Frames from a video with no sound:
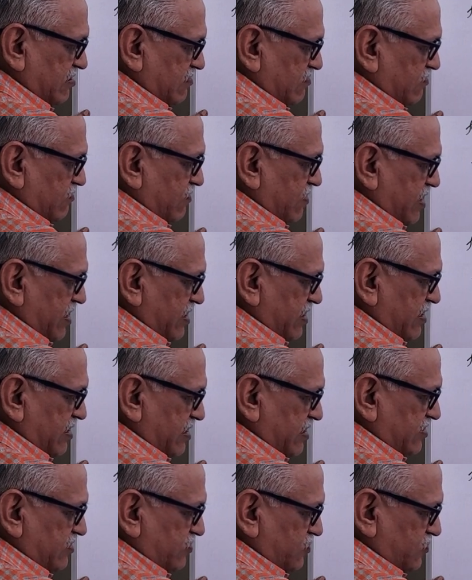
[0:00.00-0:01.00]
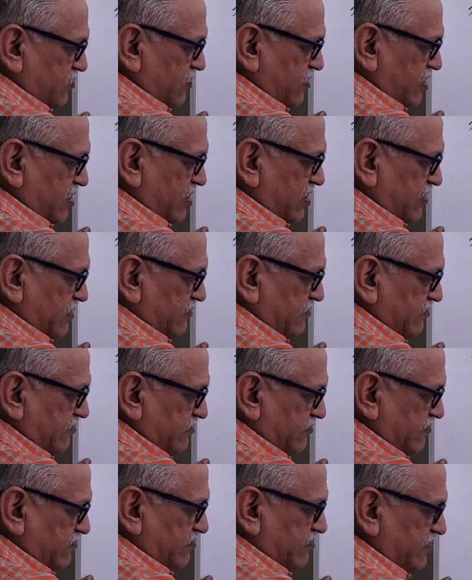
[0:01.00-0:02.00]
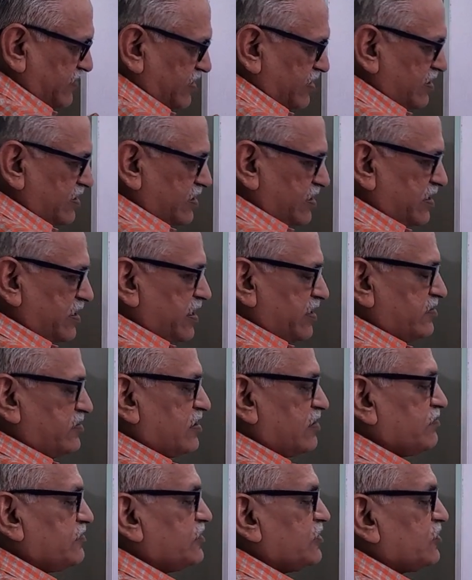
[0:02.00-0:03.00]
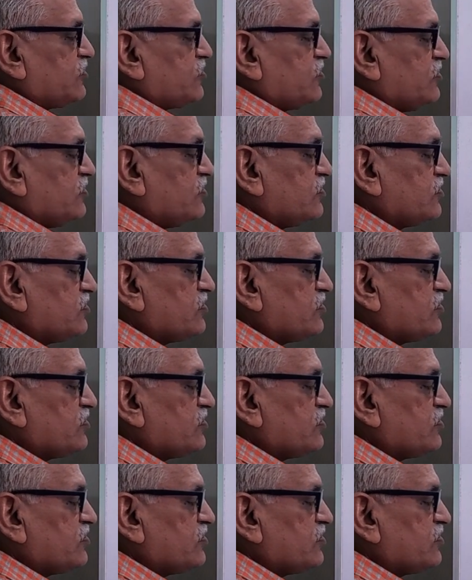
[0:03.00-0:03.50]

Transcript: by n square, next term 0,